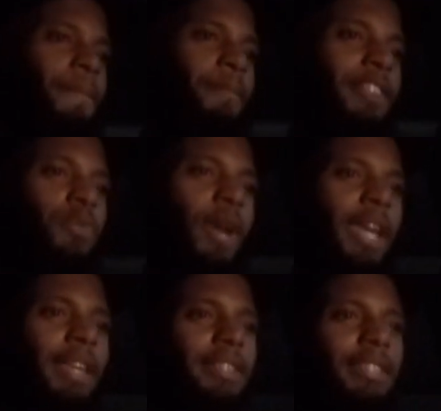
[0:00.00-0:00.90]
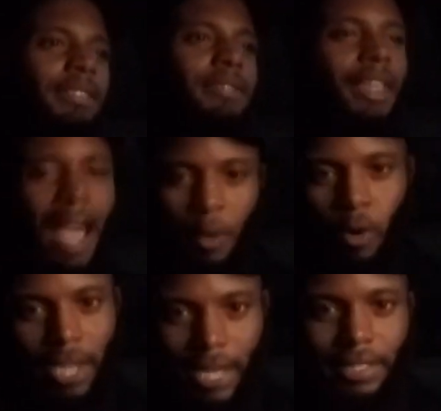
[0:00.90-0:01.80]
Between, because I
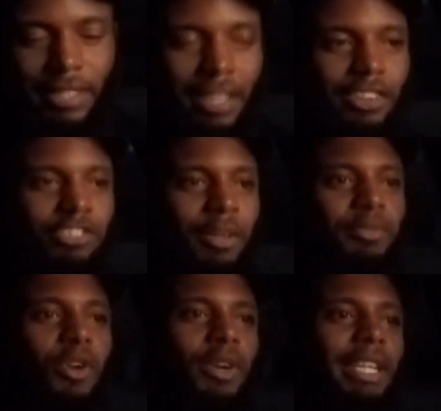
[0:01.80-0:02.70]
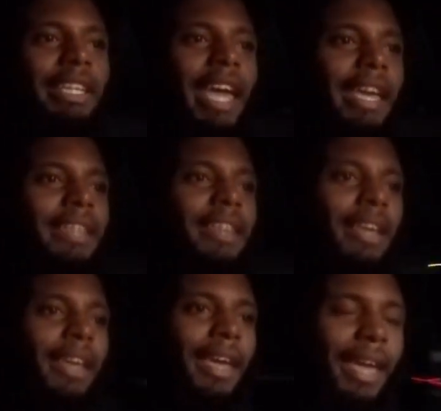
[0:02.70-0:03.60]
work at a dealership during the day,
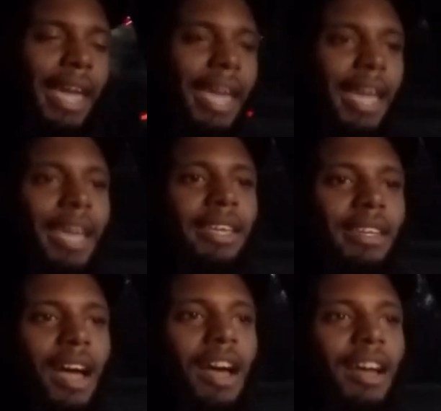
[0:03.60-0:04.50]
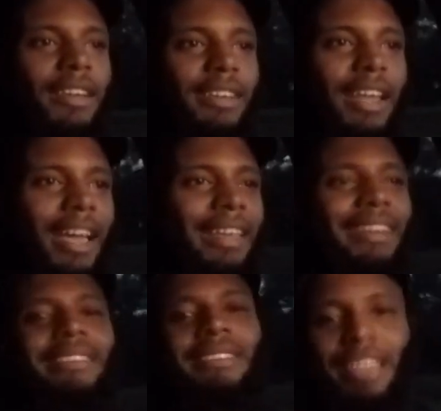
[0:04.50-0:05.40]
and I ain't
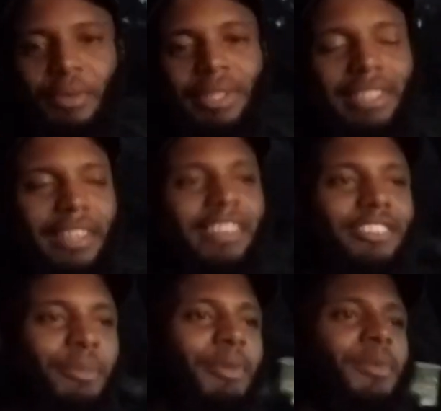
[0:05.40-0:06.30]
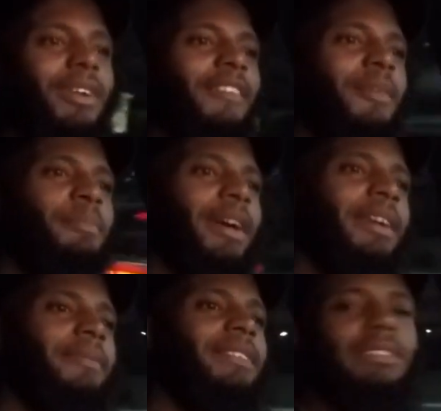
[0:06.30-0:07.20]
gonna say what dealership or whatever, but
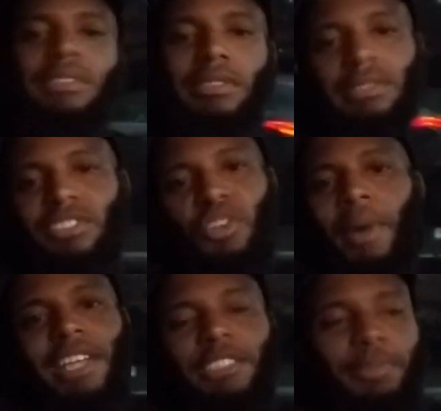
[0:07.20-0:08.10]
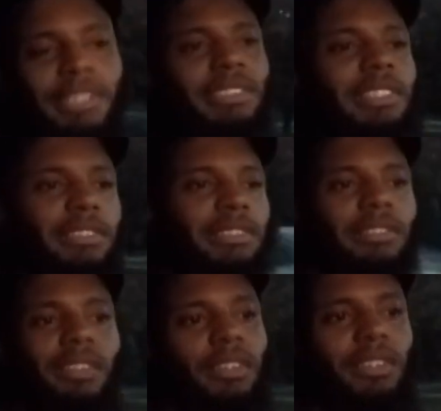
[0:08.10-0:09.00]
it's nobody's business.
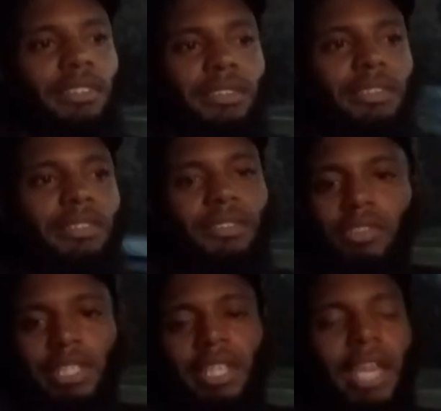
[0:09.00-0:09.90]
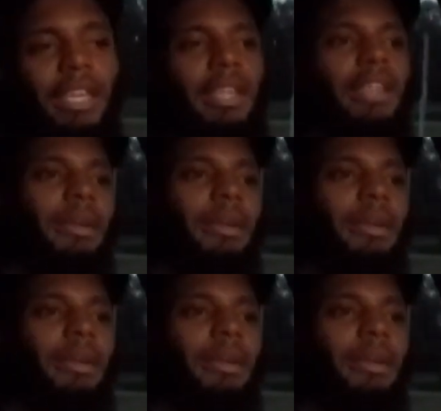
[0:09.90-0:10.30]
It really ain't.